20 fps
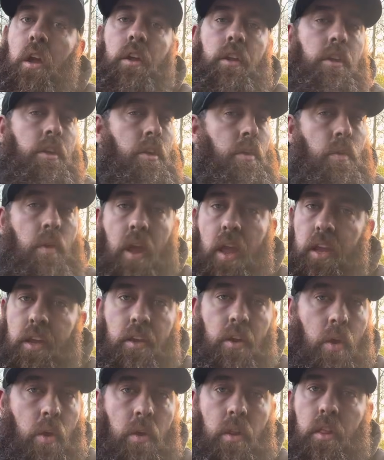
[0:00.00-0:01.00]
you ain't
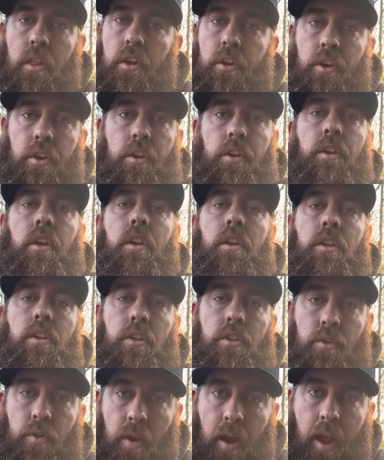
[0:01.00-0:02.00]
going to learn
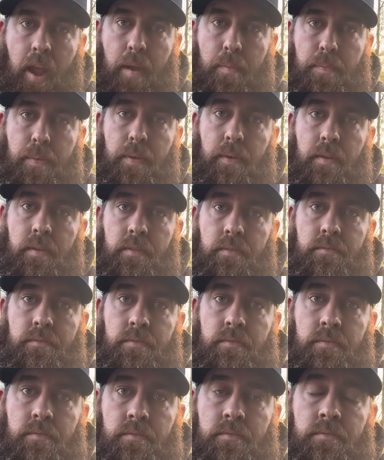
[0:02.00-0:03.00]
crap.
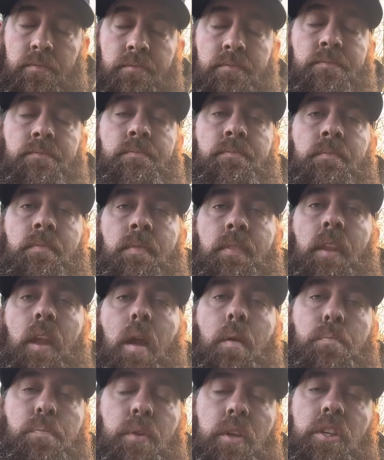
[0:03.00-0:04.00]

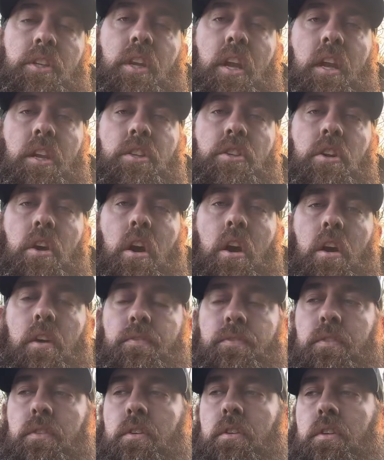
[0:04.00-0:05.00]
I appreciate y'all
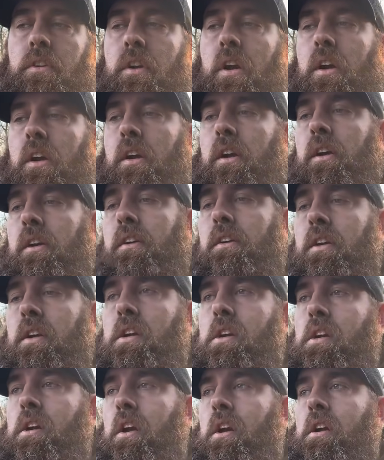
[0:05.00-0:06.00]
for
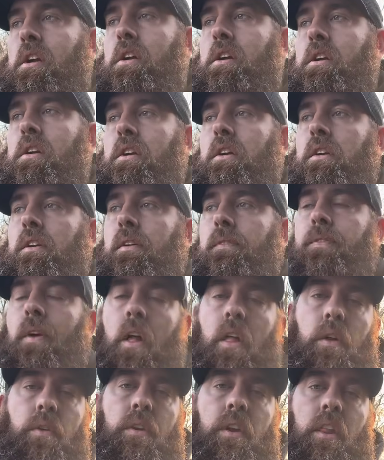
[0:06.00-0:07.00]

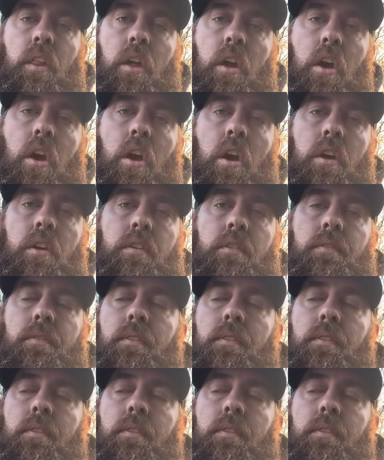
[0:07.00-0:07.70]
following along.